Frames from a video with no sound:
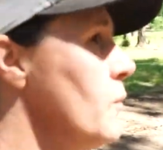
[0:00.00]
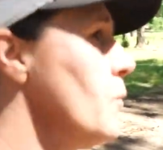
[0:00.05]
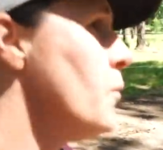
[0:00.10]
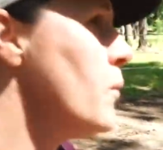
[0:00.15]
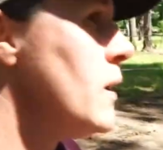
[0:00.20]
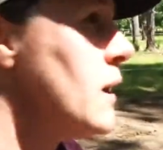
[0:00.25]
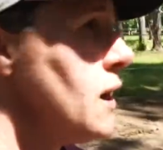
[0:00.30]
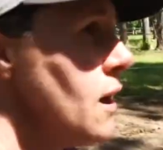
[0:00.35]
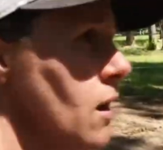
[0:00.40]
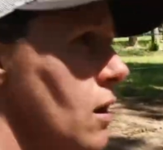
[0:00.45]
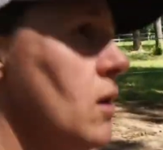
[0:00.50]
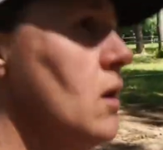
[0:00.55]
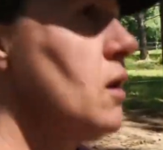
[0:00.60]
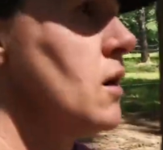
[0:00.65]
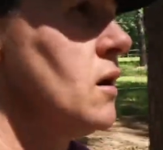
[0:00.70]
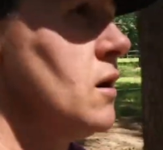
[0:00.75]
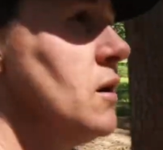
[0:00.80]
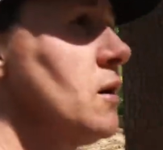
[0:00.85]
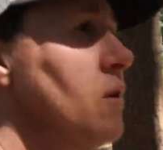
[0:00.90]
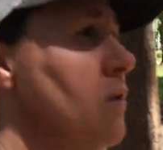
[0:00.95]
We
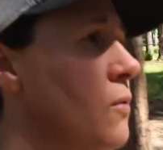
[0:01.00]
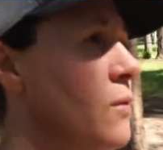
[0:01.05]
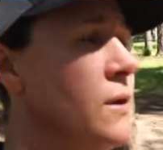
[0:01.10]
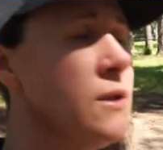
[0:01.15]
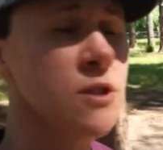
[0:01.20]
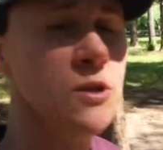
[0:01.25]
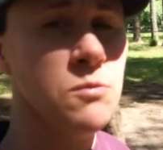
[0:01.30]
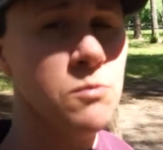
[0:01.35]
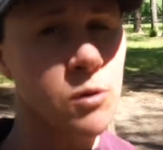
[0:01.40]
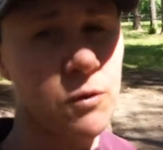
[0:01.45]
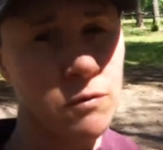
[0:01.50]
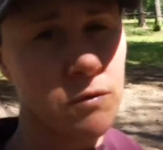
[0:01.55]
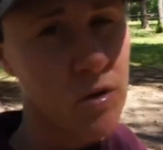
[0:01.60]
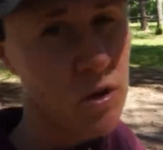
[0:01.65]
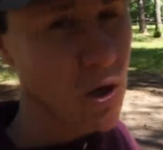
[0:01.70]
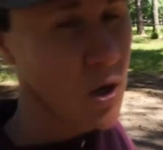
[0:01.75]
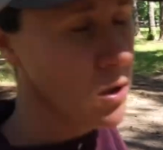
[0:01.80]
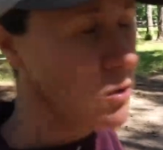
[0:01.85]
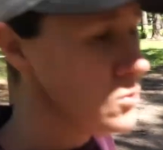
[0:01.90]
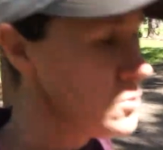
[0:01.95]
are going to move the
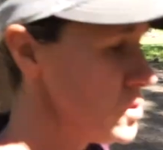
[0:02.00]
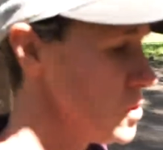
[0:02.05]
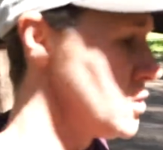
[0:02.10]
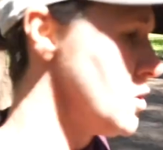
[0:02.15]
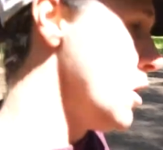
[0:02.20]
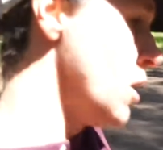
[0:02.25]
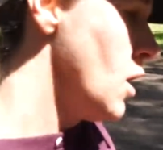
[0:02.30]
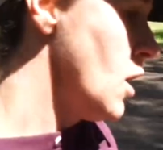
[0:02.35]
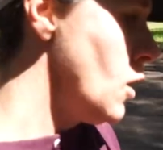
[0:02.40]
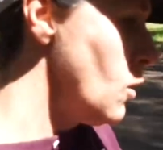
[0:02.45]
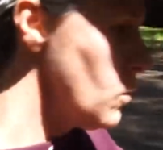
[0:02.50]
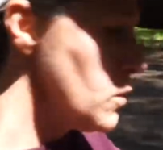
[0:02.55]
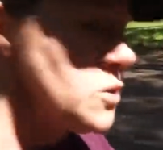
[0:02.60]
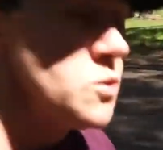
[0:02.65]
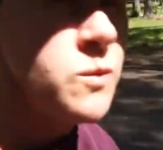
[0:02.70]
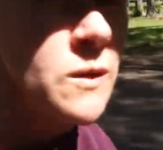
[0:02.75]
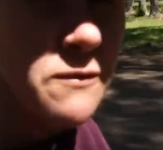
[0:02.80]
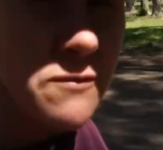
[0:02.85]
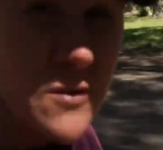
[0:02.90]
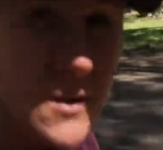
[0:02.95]
goats,
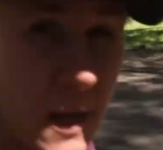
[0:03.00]
which we've